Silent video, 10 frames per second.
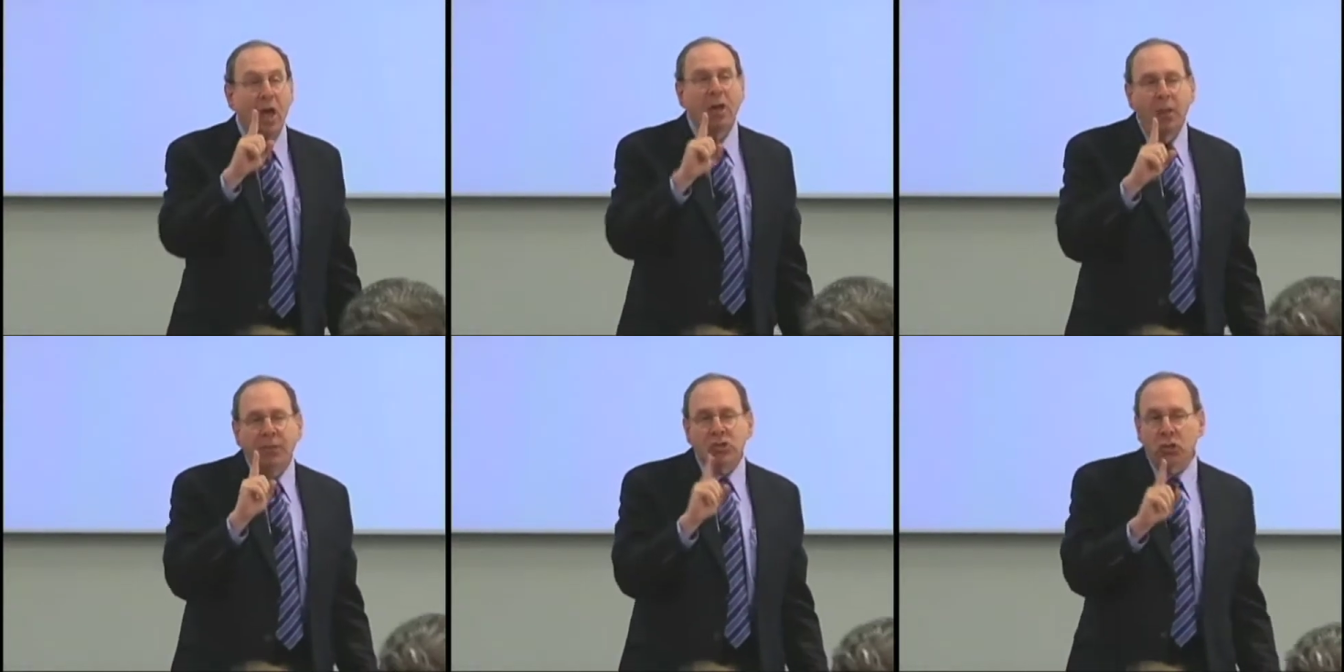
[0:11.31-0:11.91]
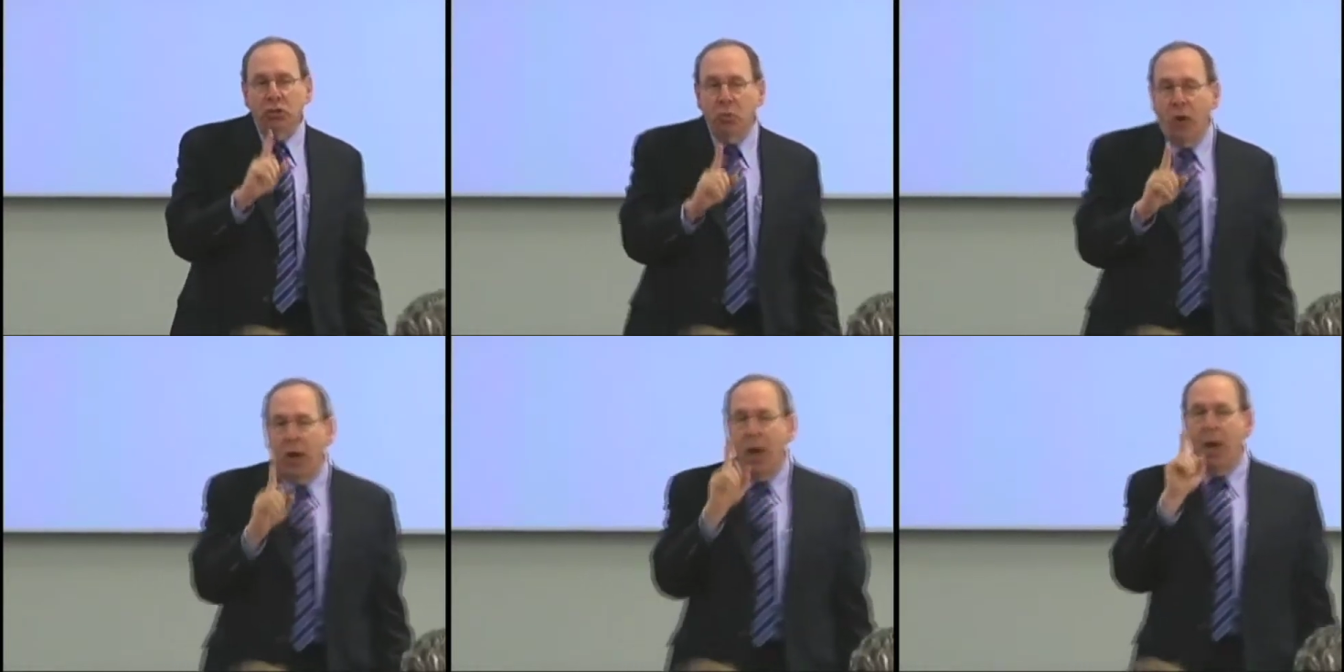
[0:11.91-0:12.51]
Let me show you
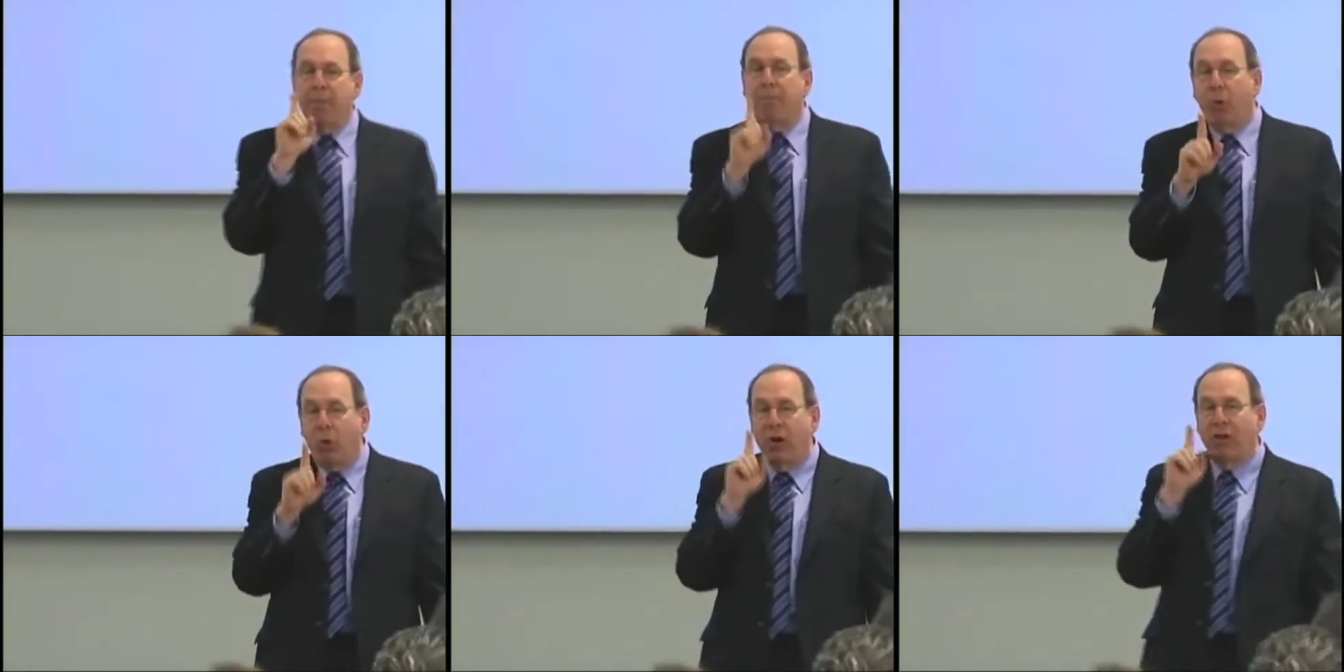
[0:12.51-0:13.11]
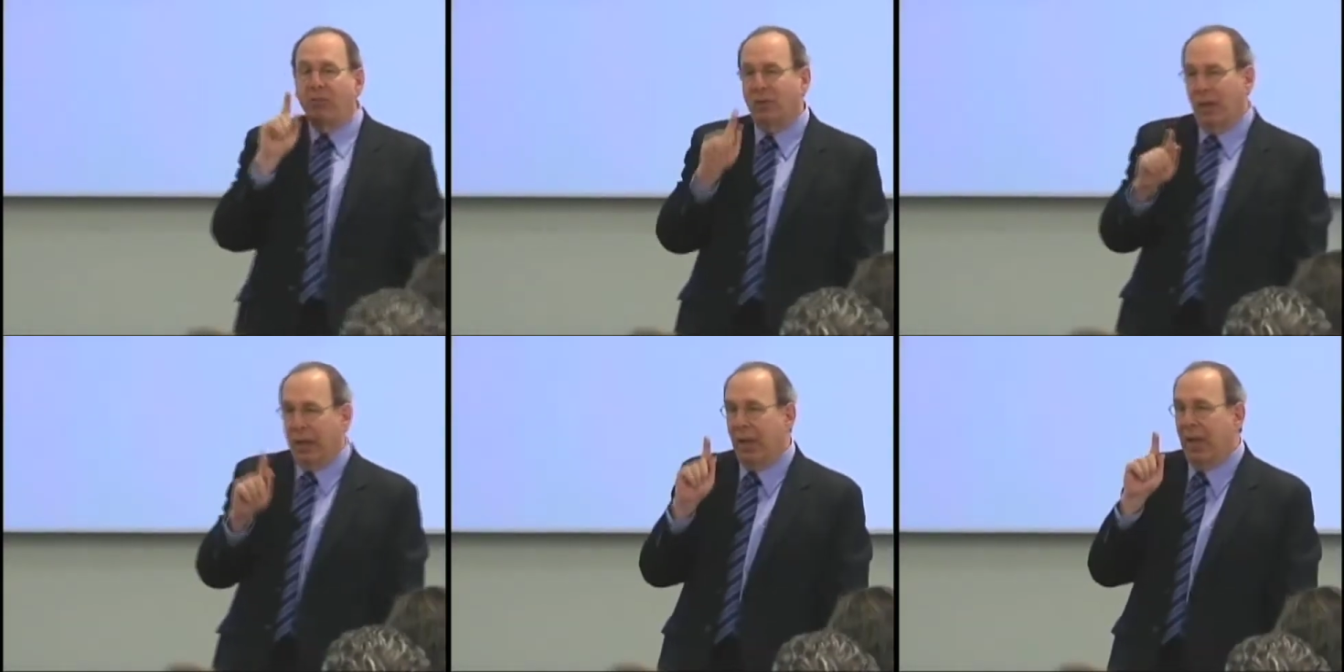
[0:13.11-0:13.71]
what boys
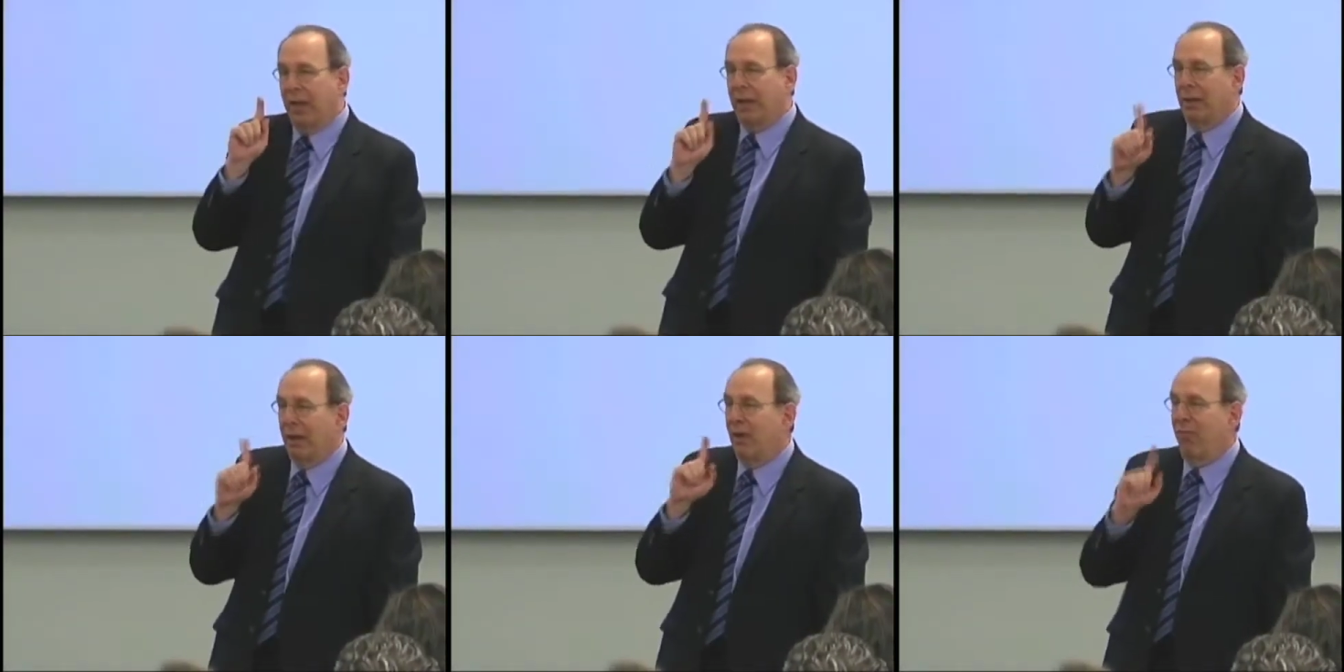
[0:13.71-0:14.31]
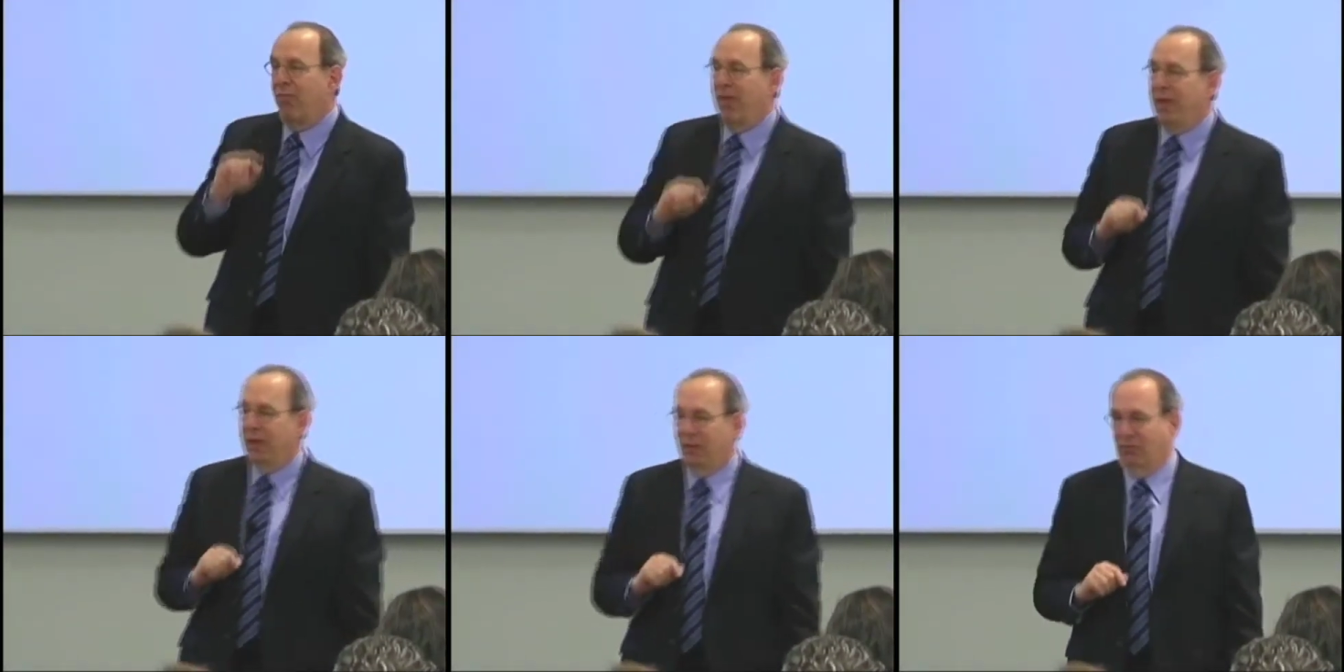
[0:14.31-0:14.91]
like
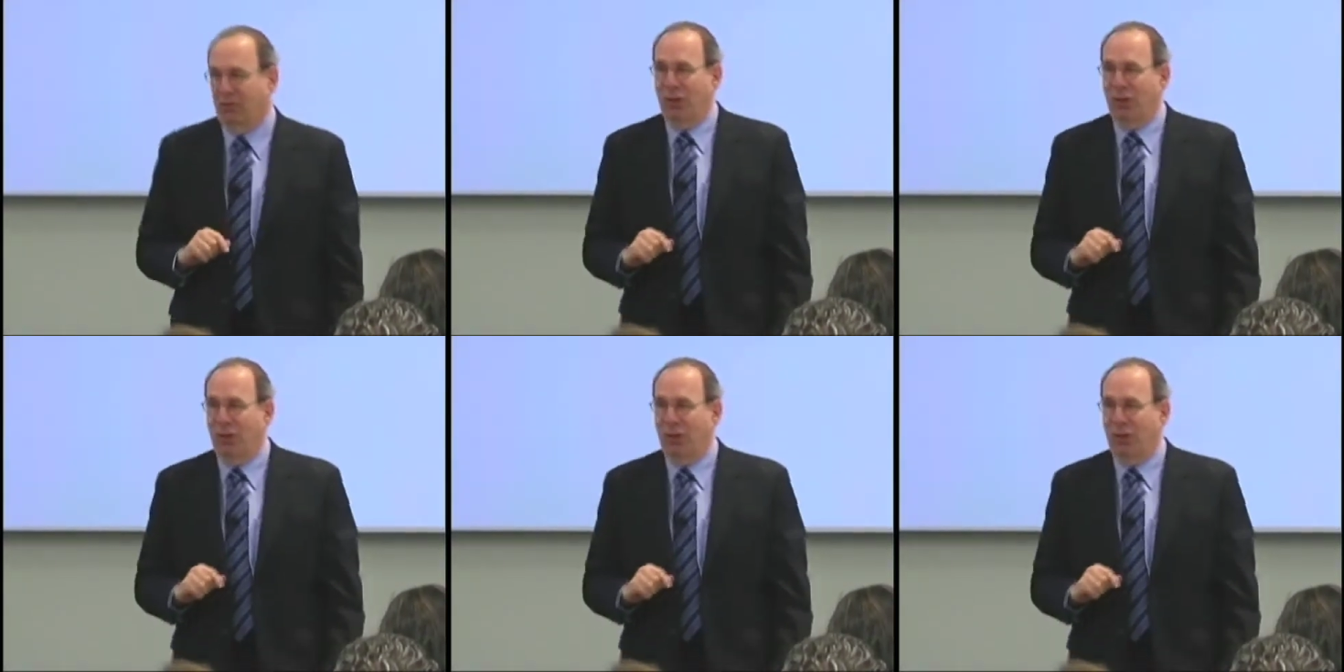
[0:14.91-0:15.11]
things